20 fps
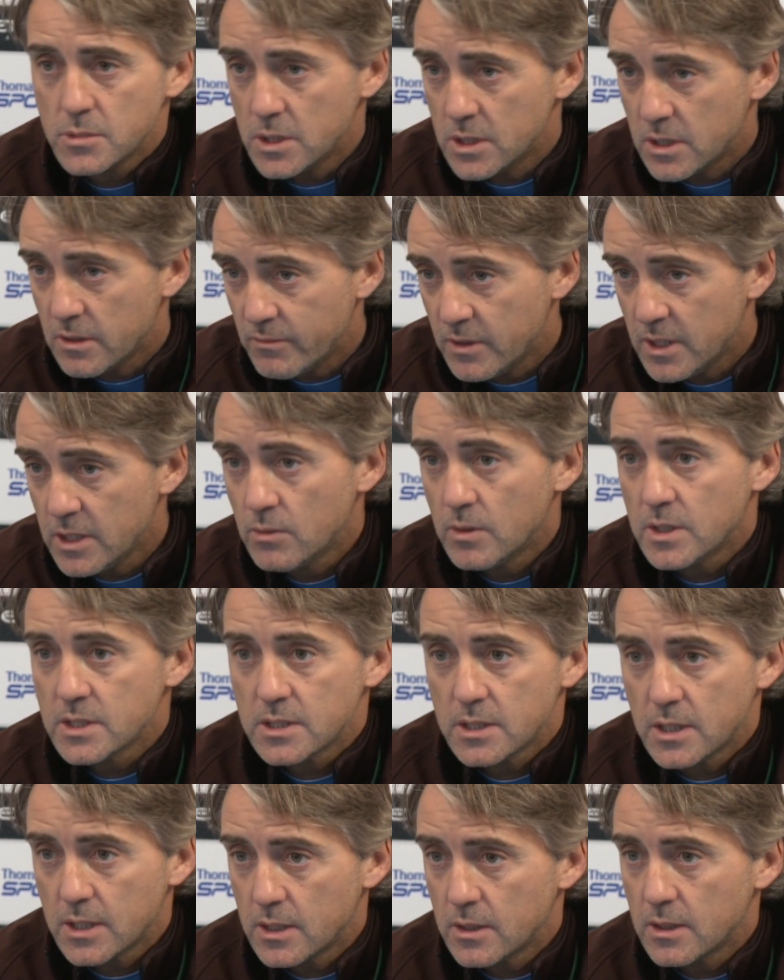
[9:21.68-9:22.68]

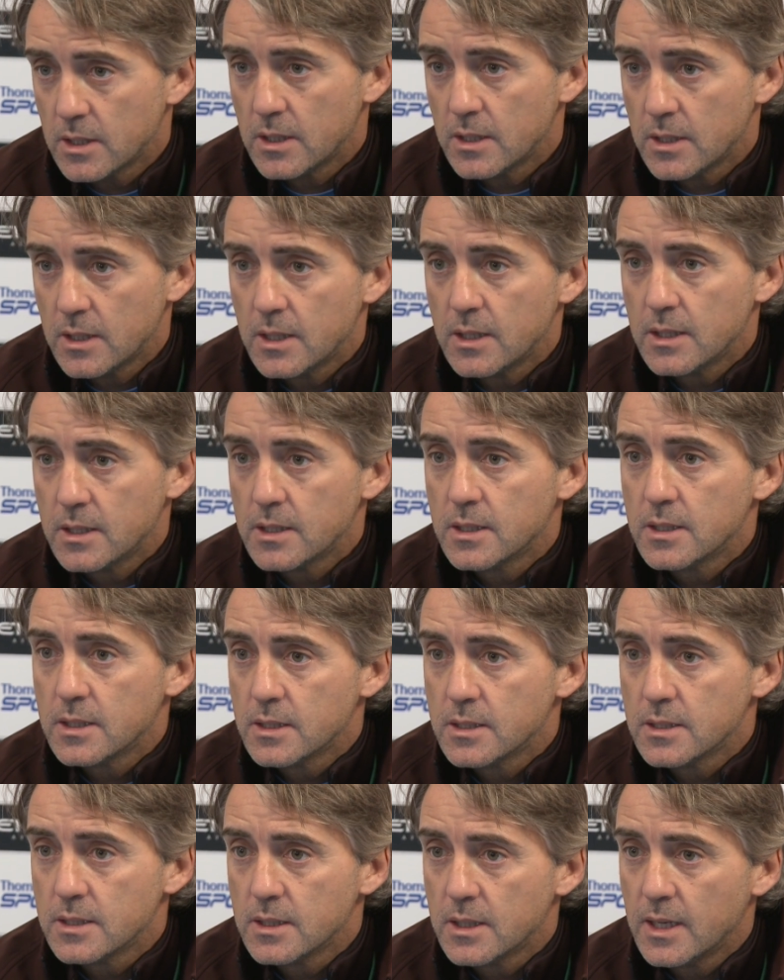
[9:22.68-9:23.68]
individuals uh,
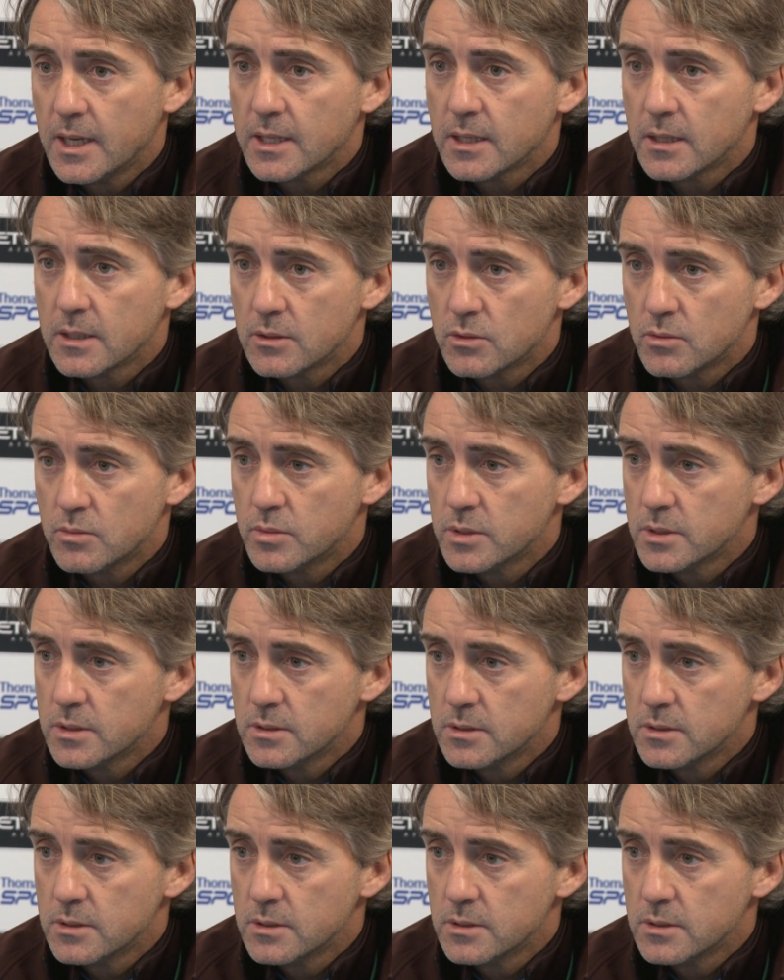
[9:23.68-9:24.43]
like a group.